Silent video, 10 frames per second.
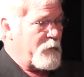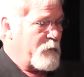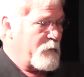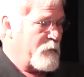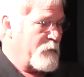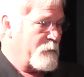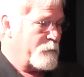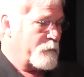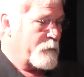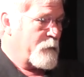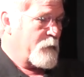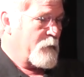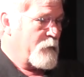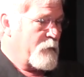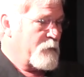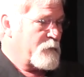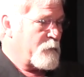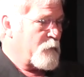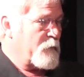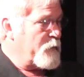and um,
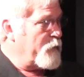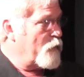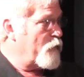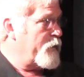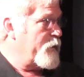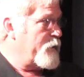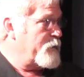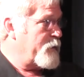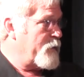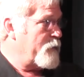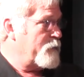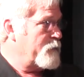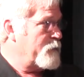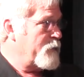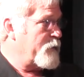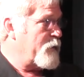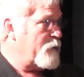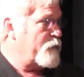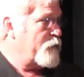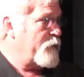similarly oriented town in
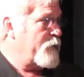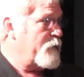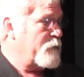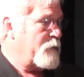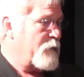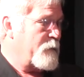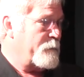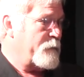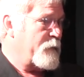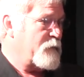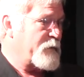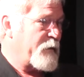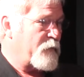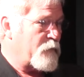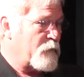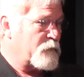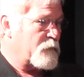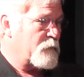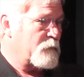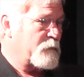California. Um, it was
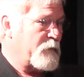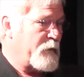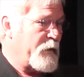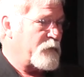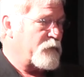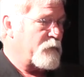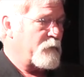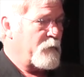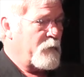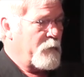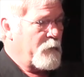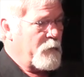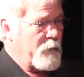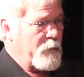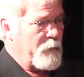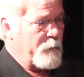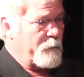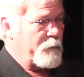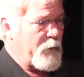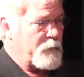agricultural in nature, uh,
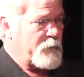about